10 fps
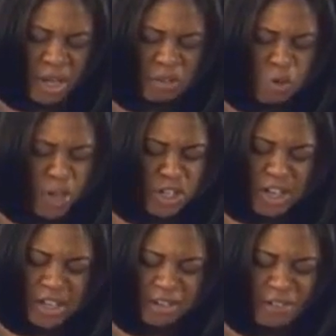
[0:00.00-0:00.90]
if we're
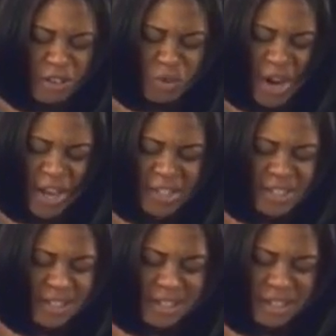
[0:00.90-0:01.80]
not living
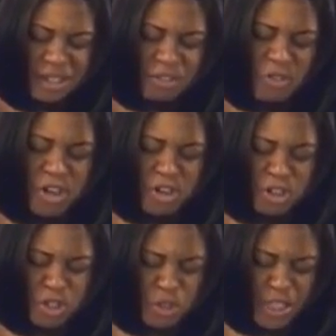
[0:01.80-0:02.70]
right, if we're
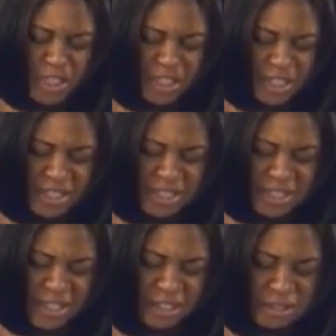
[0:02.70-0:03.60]
not doing things
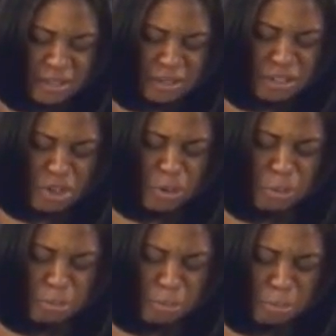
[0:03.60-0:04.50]
that
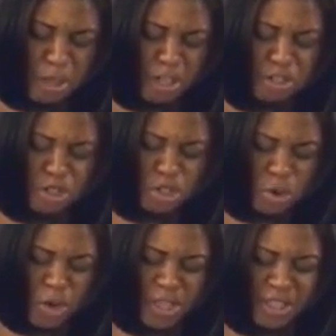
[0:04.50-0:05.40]
don't bring you
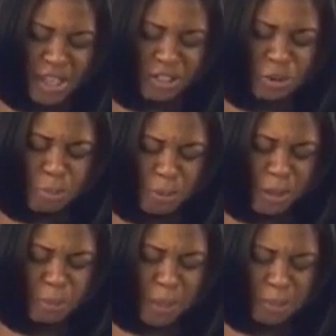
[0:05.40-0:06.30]
joy and that don't
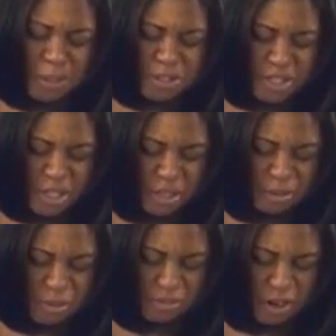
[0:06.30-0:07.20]
bring people to the
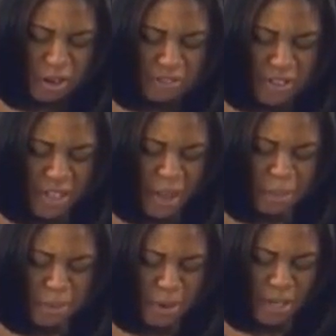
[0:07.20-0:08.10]
kingdom of God. Father, I
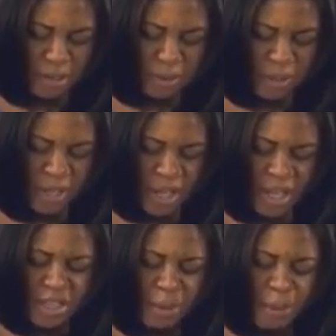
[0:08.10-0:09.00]
pray, Lord,
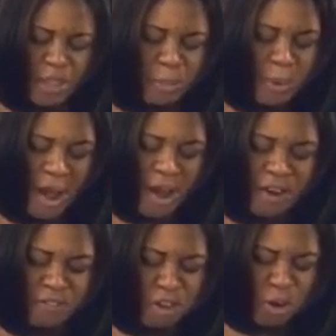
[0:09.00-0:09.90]
that by the
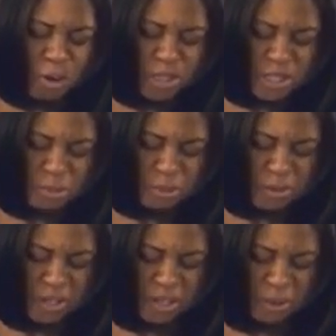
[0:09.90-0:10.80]
power of your Holy
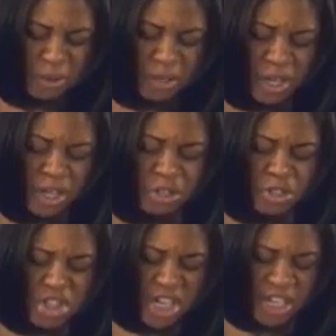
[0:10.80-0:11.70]
Spirit, Lord,
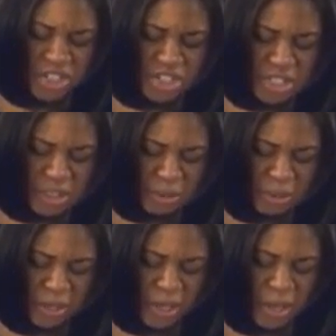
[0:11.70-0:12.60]
you change us,
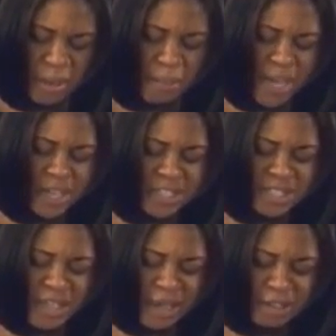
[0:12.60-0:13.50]
Lord. Make
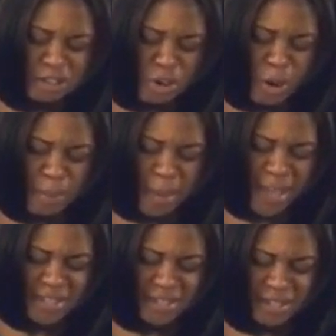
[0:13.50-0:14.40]
us your
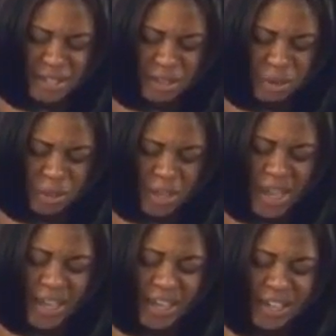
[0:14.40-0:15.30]
ambassadors, Lord.
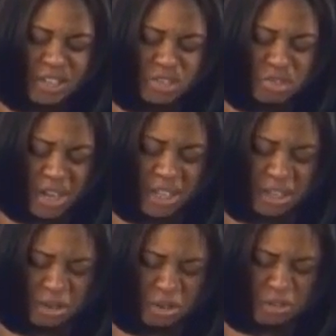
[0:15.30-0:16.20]
Get us
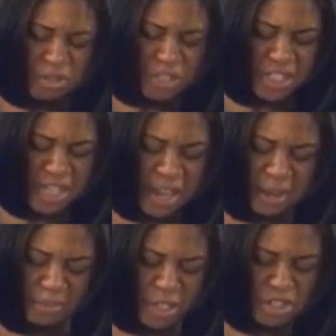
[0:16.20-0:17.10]
ready, Lord, for the
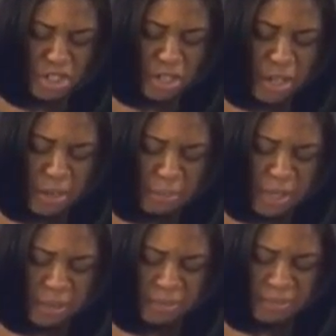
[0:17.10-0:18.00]
time that you're
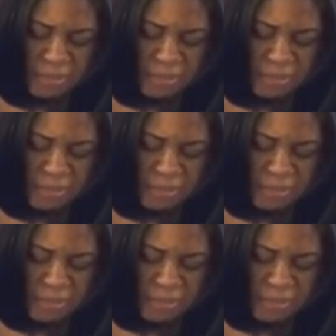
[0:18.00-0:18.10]
coming.